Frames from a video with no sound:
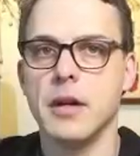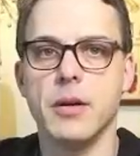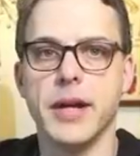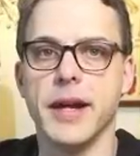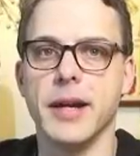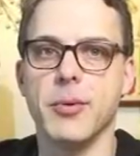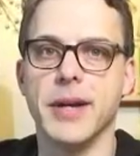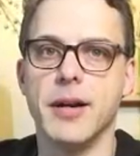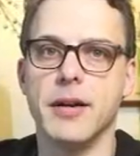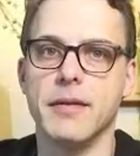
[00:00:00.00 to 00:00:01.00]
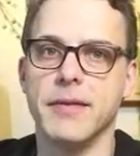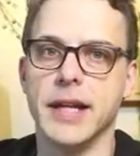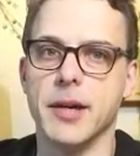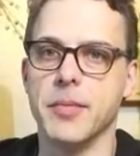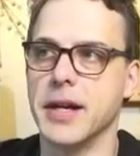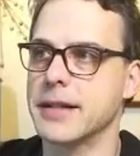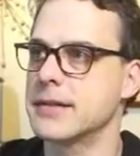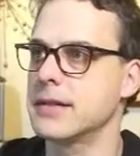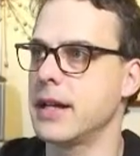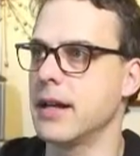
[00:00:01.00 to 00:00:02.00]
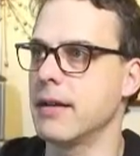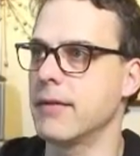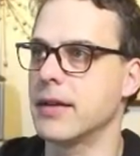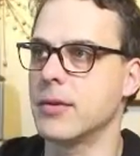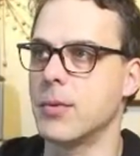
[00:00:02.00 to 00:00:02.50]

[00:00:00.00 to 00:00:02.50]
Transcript: Okay, here we are in VDMX, and I've got the